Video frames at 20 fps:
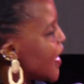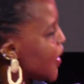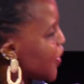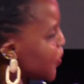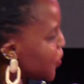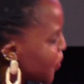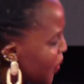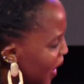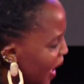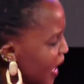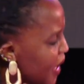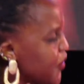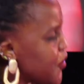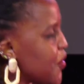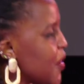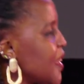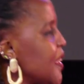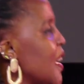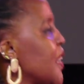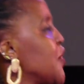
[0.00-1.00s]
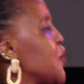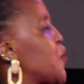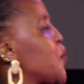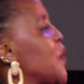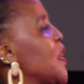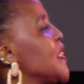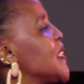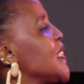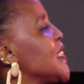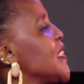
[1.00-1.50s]

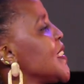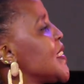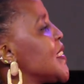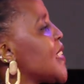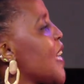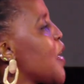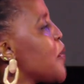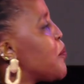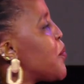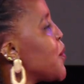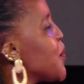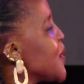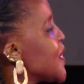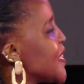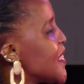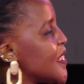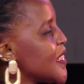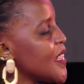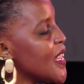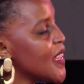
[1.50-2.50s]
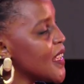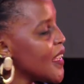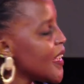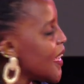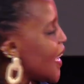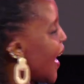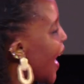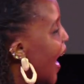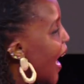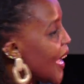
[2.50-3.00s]
320 disciples,
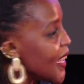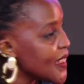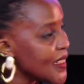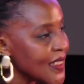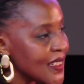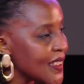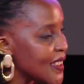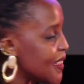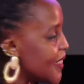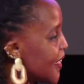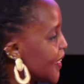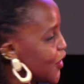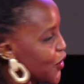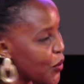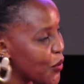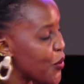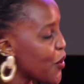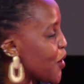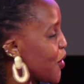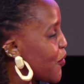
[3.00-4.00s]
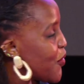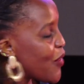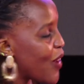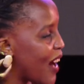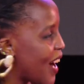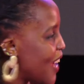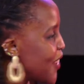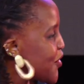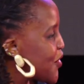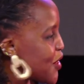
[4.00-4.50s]
and you're going for
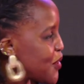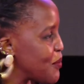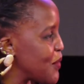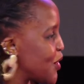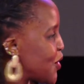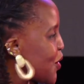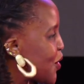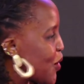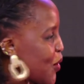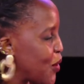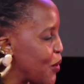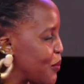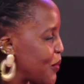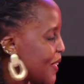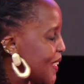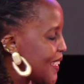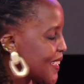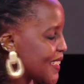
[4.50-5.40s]
100 missional communities.